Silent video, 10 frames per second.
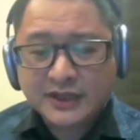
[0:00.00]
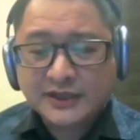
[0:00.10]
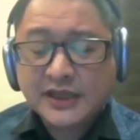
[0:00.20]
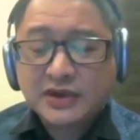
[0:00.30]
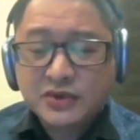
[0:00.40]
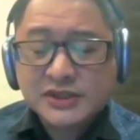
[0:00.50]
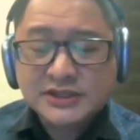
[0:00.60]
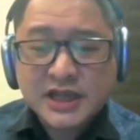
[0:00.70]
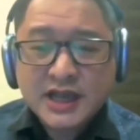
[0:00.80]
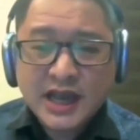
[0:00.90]
quarantine rules.
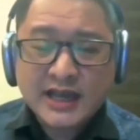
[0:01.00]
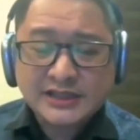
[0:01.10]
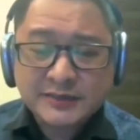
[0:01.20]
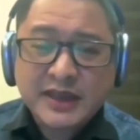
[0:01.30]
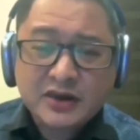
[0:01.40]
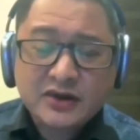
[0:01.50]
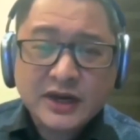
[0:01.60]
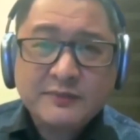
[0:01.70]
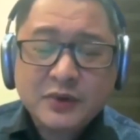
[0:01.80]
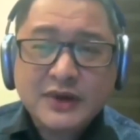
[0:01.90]
Sabihin
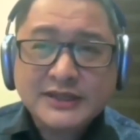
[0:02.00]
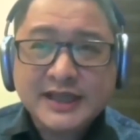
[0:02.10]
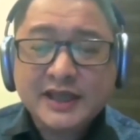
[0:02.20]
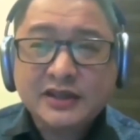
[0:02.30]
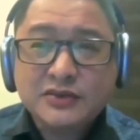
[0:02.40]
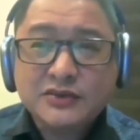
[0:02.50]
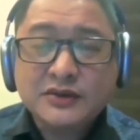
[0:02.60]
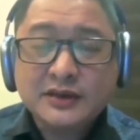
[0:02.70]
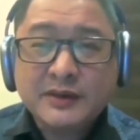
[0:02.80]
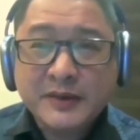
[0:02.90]
ko rin po kasi
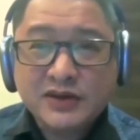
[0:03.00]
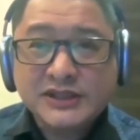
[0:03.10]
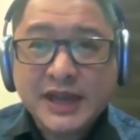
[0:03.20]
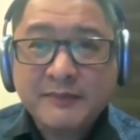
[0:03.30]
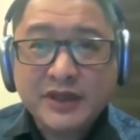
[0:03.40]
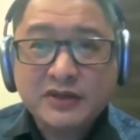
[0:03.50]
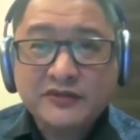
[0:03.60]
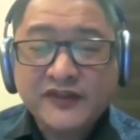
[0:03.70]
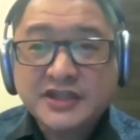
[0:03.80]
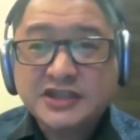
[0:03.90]
yung napag-usapan
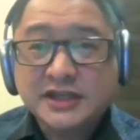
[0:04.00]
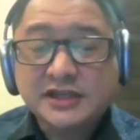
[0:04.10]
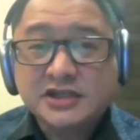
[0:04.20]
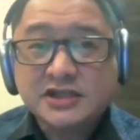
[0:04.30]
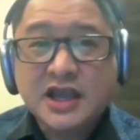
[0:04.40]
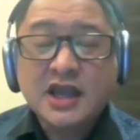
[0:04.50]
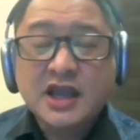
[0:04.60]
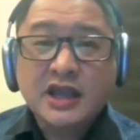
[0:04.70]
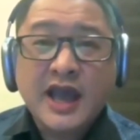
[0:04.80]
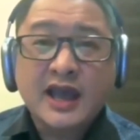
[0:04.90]
yung face shields,
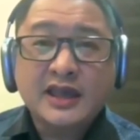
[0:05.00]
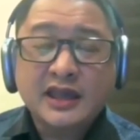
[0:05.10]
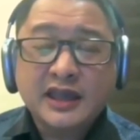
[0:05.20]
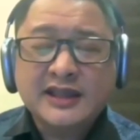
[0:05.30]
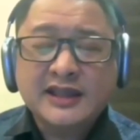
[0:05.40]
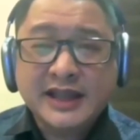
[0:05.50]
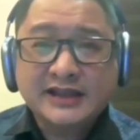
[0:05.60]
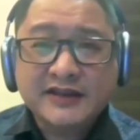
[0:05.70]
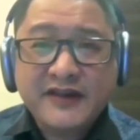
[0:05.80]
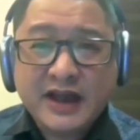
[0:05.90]
the
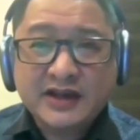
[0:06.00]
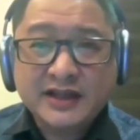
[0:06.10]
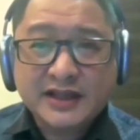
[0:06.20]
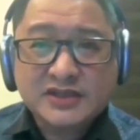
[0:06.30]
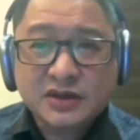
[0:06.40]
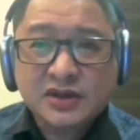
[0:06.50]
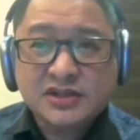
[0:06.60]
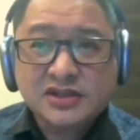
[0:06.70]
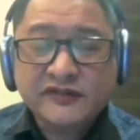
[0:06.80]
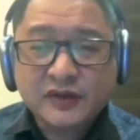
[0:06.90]
Delta variant is
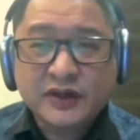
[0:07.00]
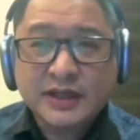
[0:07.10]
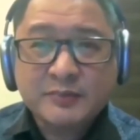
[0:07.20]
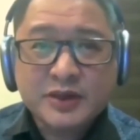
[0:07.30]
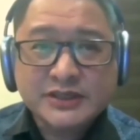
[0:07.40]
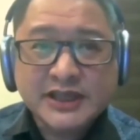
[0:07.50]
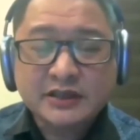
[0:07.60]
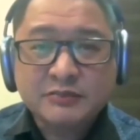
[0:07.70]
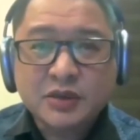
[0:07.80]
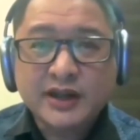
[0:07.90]
also
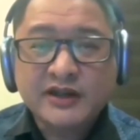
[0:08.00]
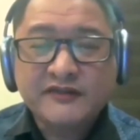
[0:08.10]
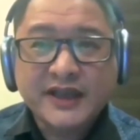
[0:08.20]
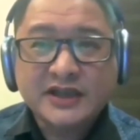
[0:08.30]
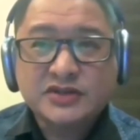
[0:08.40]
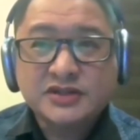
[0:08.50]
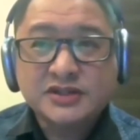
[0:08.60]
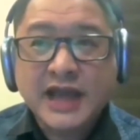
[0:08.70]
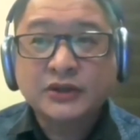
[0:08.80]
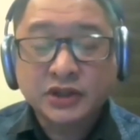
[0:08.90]
40% more infectious
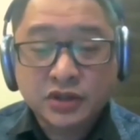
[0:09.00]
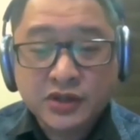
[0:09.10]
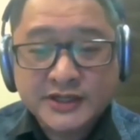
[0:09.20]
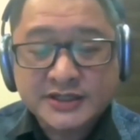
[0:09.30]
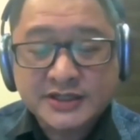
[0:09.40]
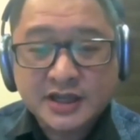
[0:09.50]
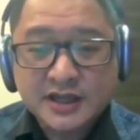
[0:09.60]
outdoors.